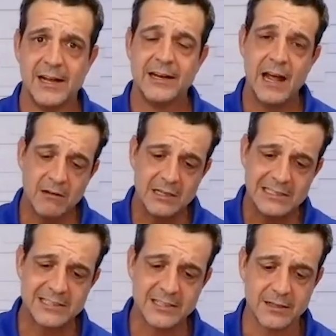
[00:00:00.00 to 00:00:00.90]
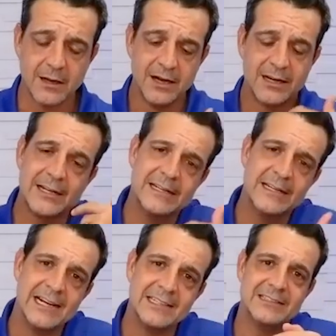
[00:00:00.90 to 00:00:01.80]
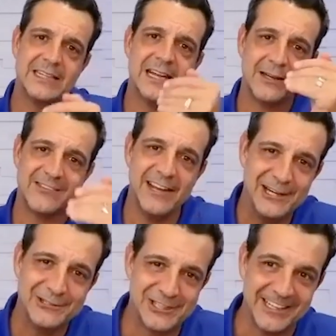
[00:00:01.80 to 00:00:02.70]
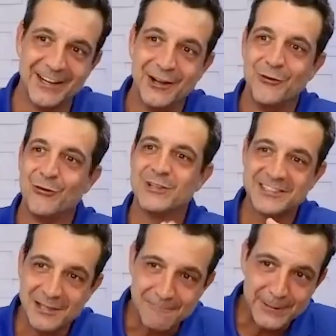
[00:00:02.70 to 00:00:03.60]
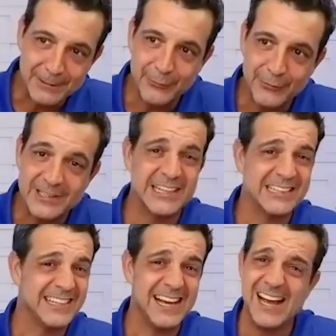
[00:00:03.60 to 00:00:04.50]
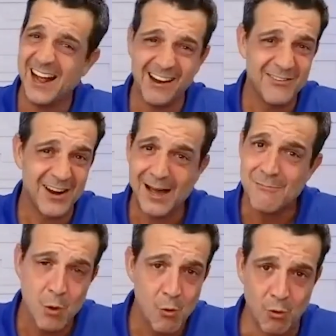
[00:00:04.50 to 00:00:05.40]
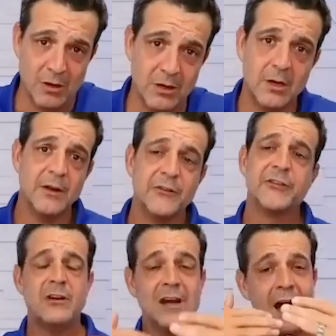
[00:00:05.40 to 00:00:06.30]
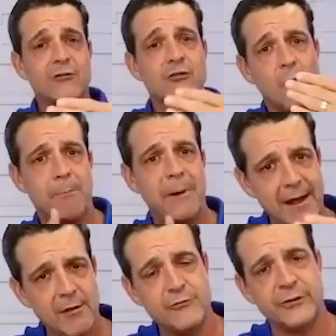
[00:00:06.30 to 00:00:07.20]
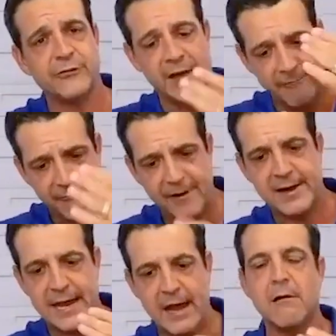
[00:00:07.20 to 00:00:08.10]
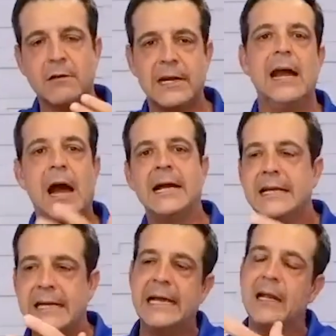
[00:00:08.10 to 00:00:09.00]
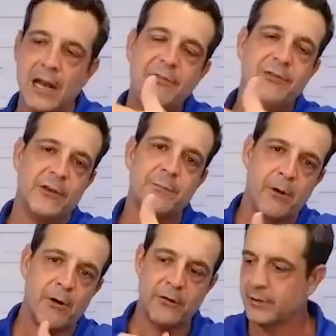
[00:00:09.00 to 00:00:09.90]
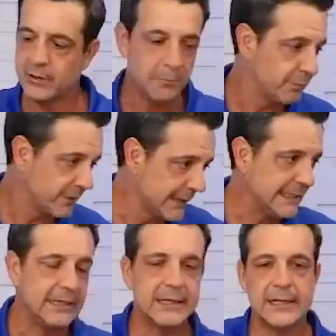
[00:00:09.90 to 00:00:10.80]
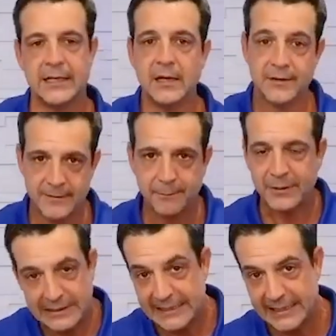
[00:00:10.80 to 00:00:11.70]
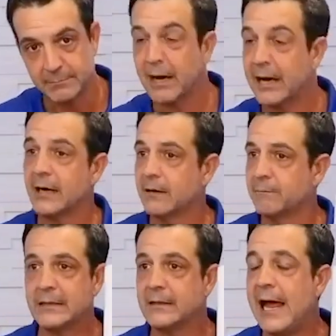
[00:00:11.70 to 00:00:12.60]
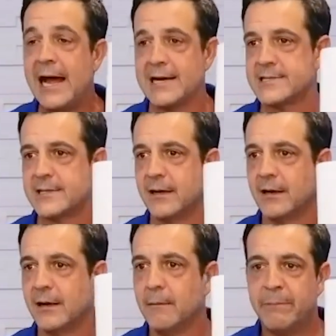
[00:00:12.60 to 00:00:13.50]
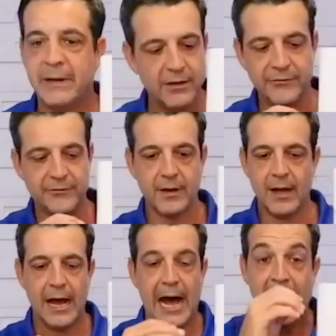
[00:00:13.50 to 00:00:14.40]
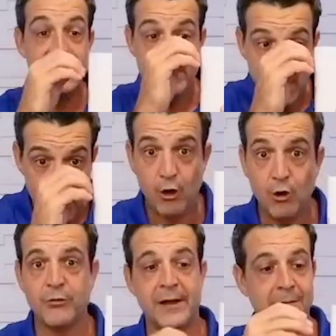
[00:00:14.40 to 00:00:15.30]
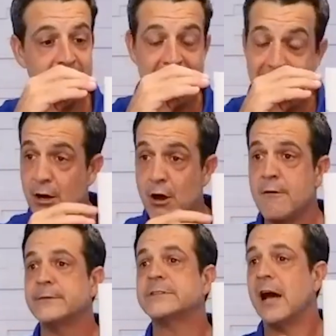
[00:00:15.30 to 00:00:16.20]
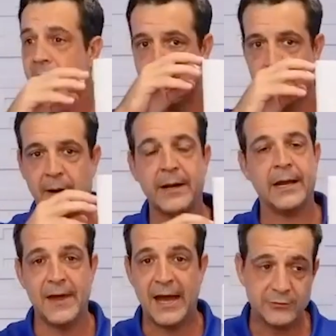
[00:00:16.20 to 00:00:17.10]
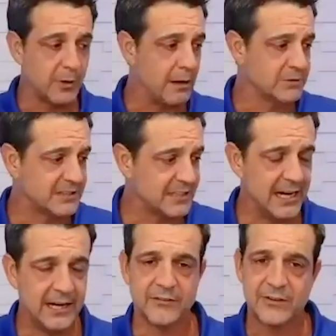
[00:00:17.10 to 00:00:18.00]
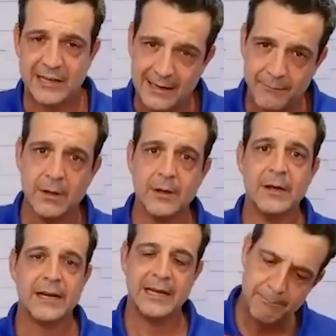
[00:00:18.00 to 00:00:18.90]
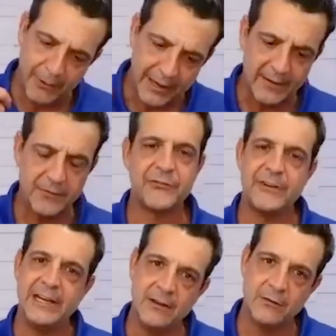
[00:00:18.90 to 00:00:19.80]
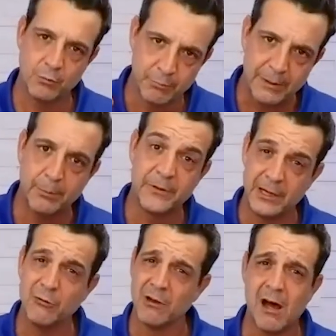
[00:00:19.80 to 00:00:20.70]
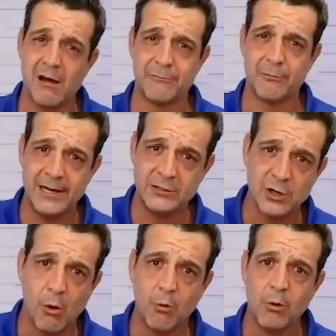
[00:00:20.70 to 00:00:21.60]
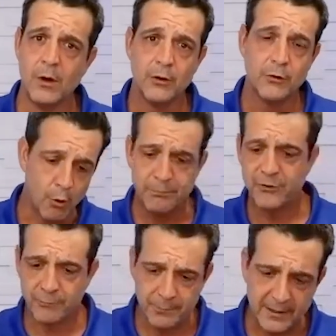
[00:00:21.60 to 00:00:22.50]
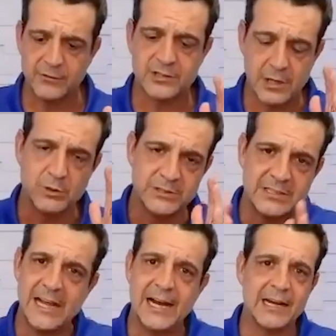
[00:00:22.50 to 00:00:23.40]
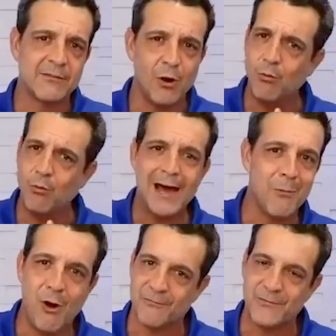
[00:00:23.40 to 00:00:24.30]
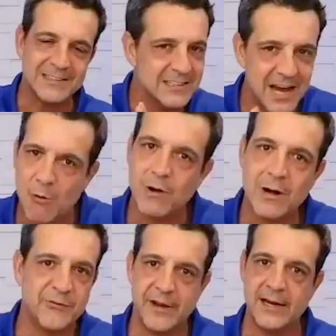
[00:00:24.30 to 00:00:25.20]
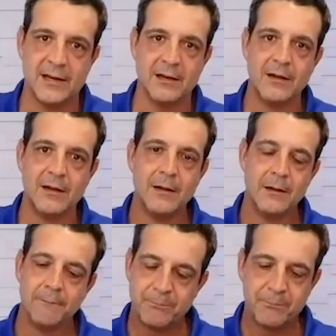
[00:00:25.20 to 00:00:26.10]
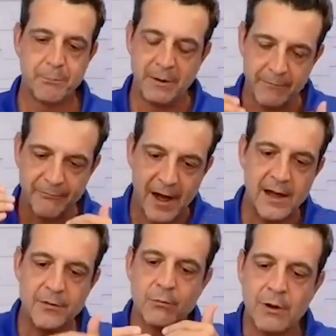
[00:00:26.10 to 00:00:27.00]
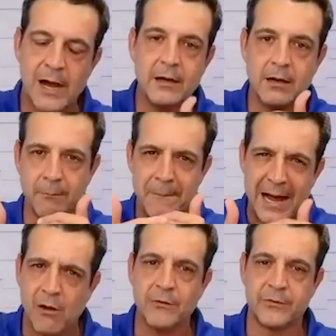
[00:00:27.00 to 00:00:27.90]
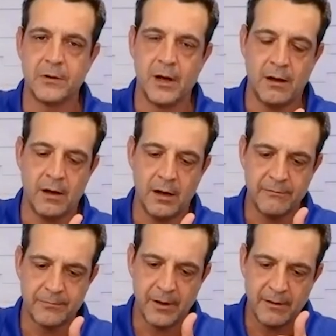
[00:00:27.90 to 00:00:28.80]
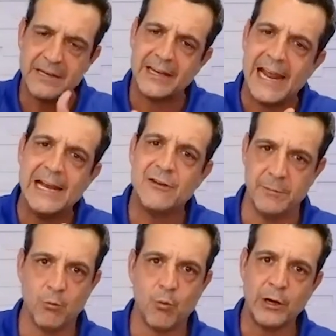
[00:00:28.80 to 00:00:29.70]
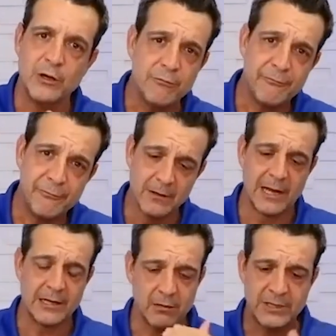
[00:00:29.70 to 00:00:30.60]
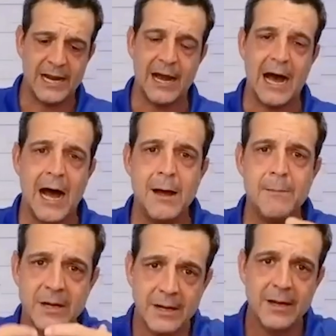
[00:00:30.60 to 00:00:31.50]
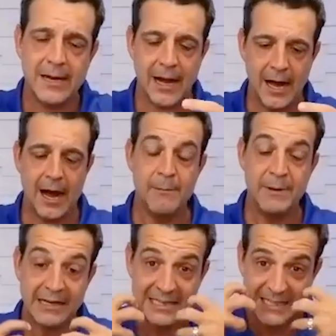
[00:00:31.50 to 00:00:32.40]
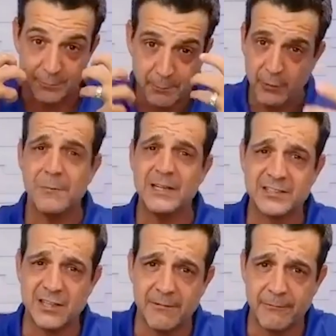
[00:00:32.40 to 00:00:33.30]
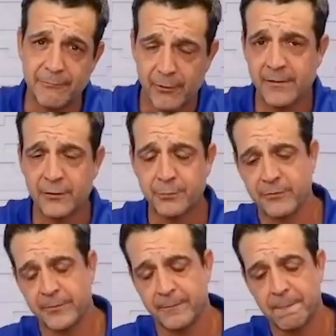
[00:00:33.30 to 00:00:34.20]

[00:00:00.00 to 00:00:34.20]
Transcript: Now, listen, connecting takes energy. With some people, it takes a hell of a lot more. So you got to draw boundaries. You got to find out, okay, I can't let this person completely deplete my, my glass because I know that maybe over time, and that's what I would say is keep keep planting the seeds when people that you love, right? Don't don't just because someone's negative, don't write them off. That's not what I'm saying. But find the right amount uh, of of engagement where you feel like, okay, I'm I'm at least putting myself in front of this person.